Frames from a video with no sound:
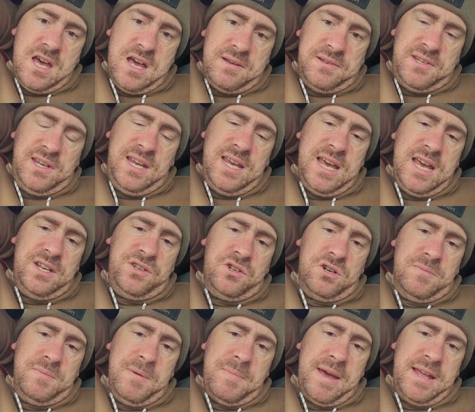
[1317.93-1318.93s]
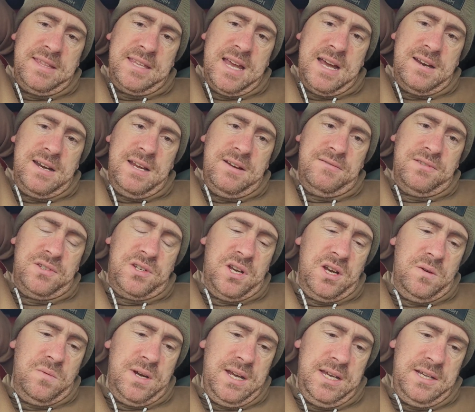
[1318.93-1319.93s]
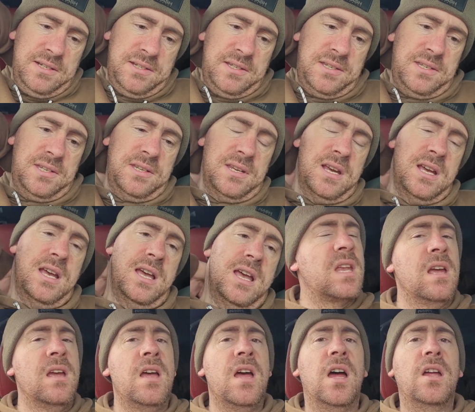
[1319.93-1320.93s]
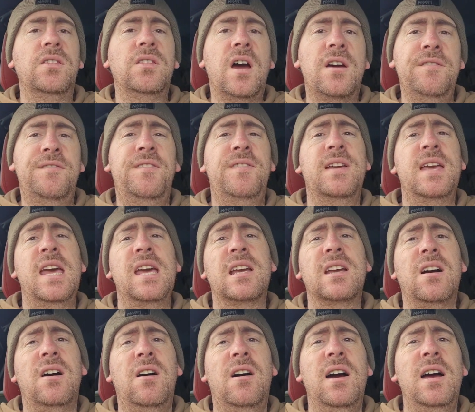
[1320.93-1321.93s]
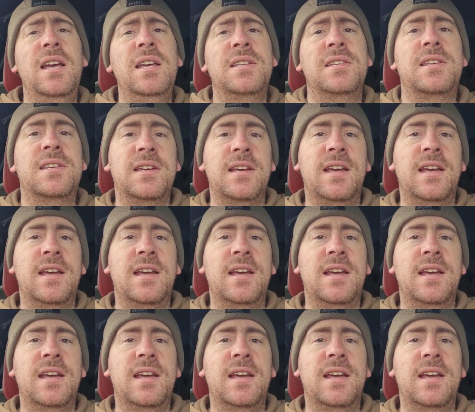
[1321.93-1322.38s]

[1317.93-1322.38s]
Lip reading: So yeah, join me back down here in 2 weeks, and don't forget guys,